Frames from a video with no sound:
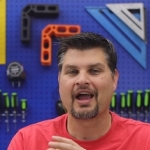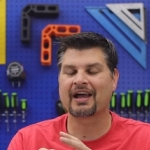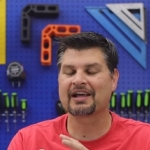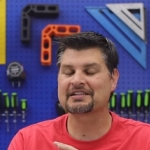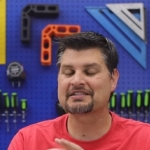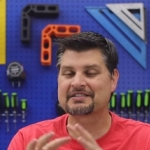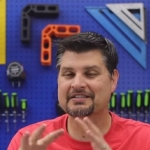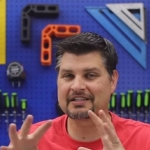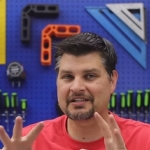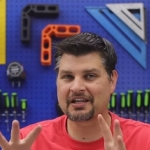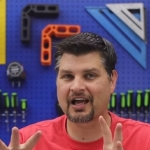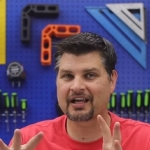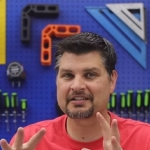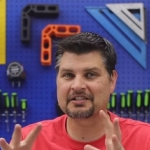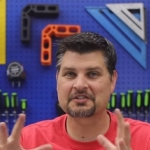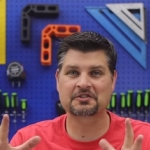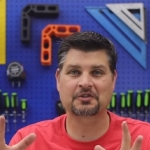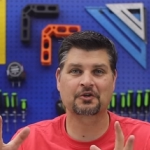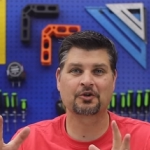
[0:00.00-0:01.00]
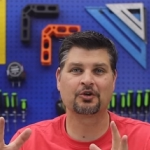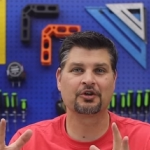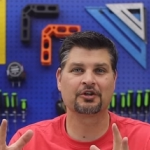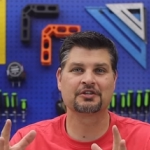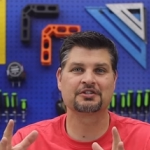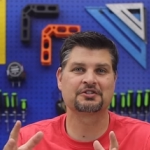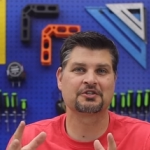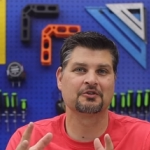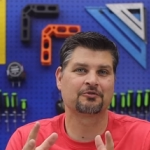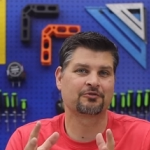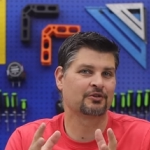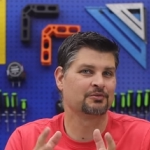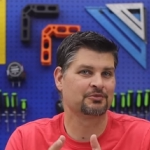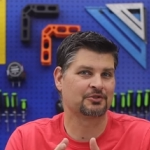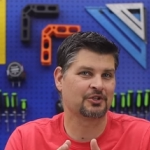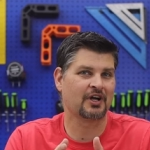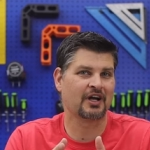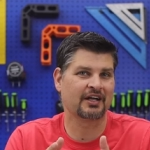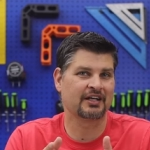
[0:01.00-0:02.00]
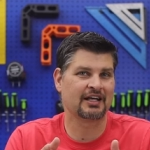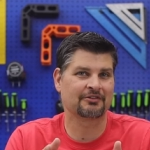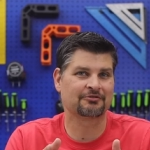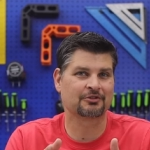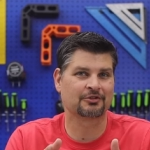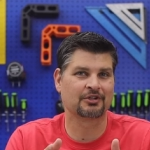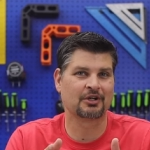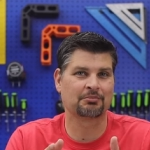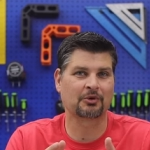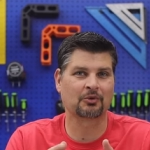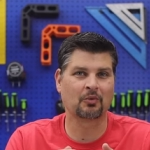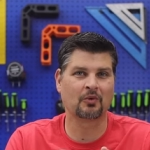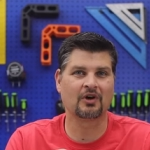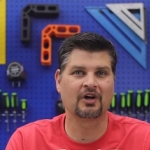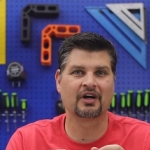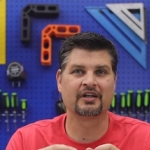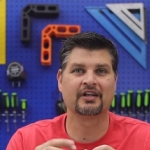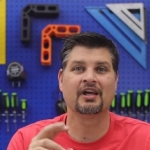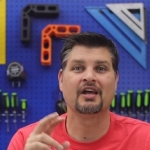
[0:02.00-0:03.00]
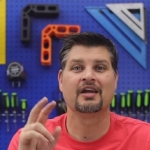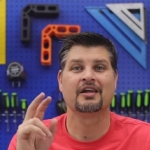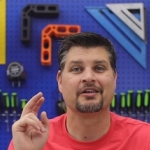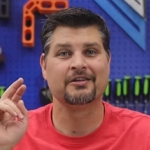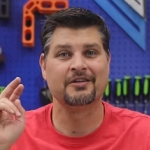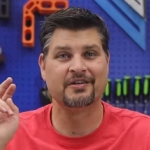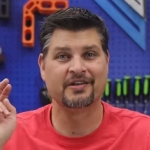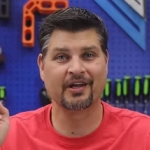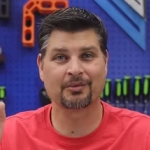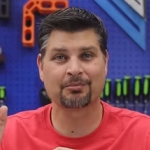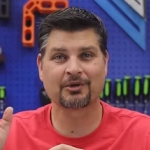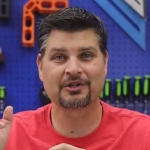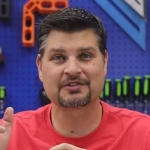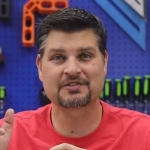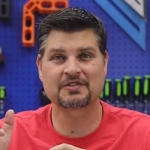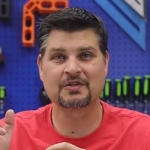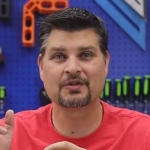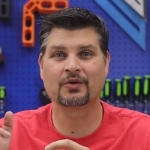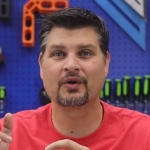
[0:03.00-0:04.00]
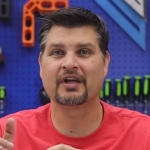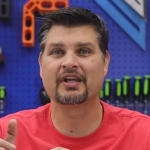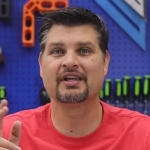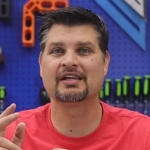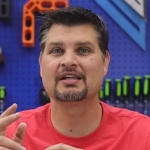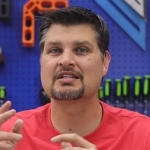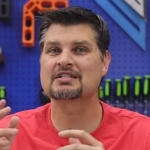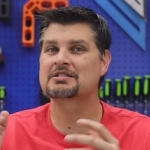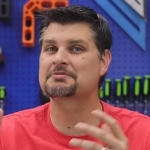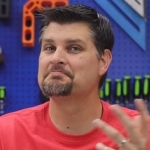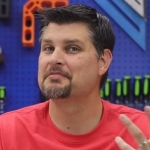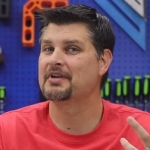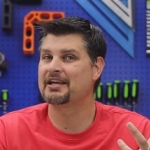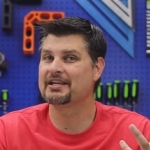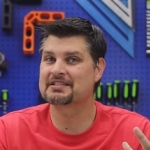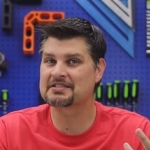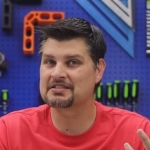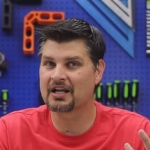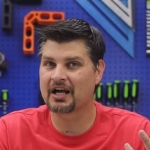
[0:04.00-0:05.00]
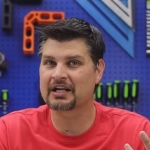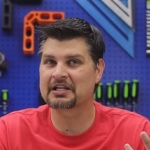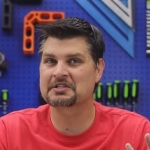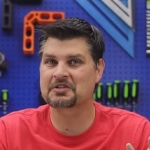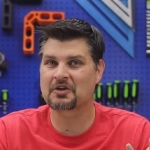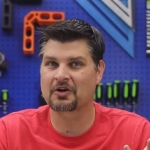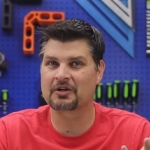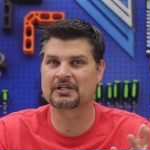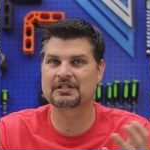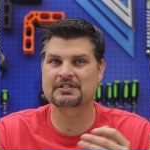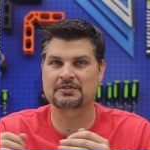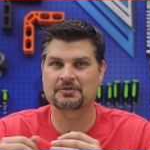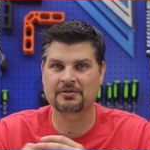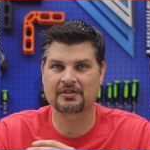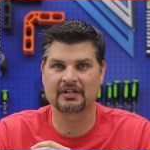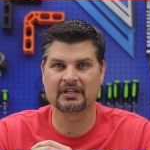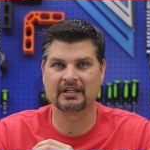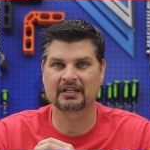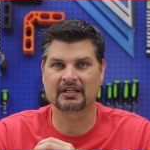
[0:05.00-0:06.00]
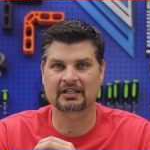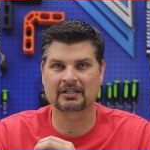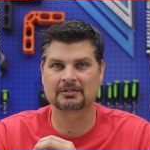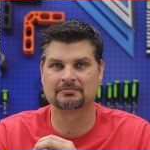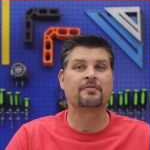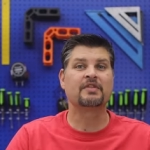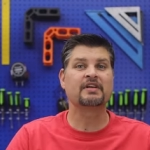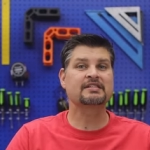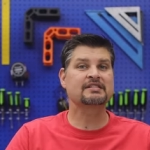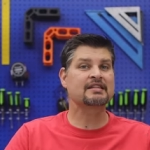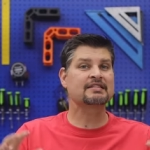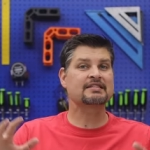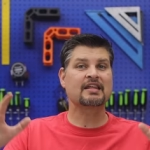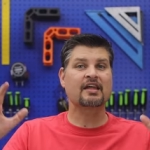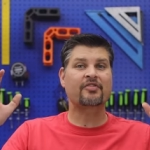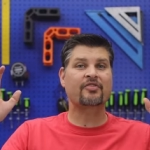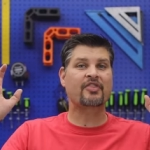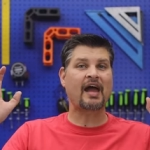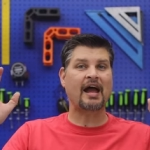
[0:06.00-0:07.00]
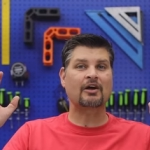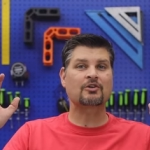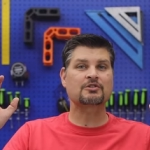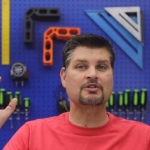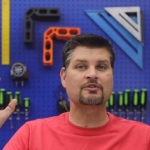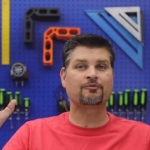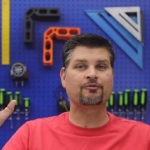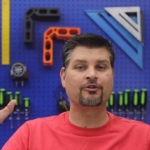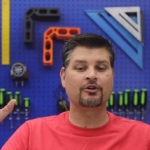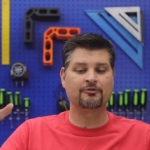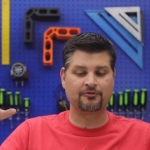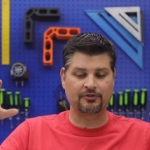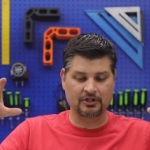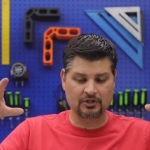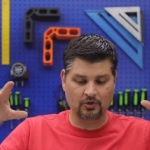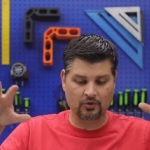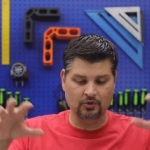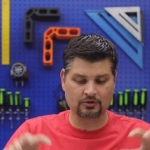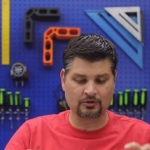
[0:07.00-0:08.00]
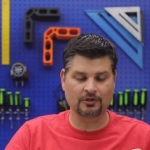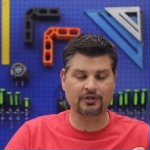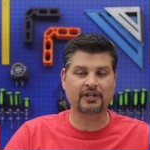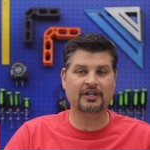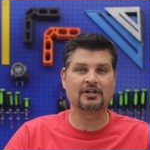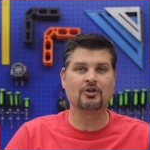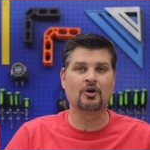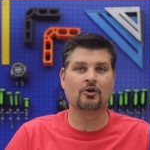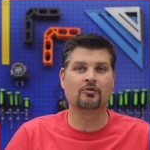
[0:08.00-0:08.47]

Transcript: As to not discourage you from trying after number 1, number 2 is, it's not as hard as you think. This is the 1,000-foot view looking